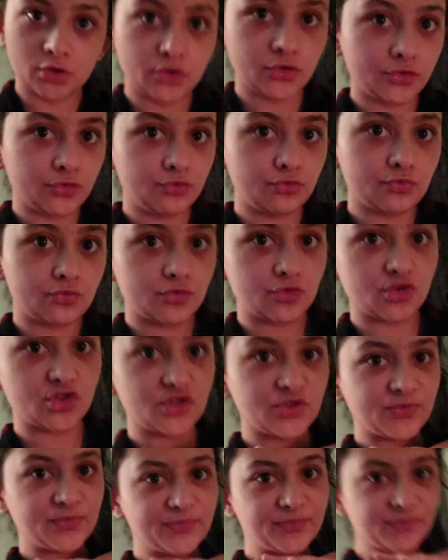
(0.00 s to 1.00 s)

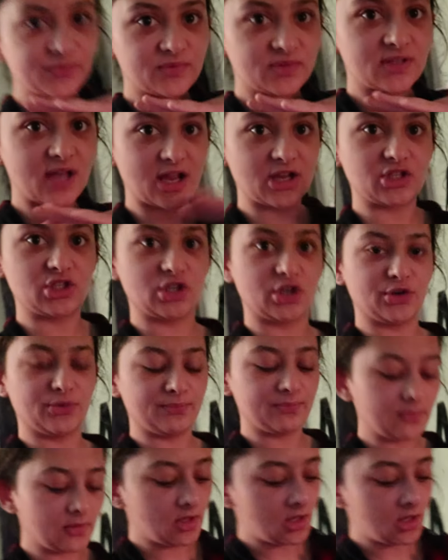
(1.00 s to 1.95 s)
cute. Sash here.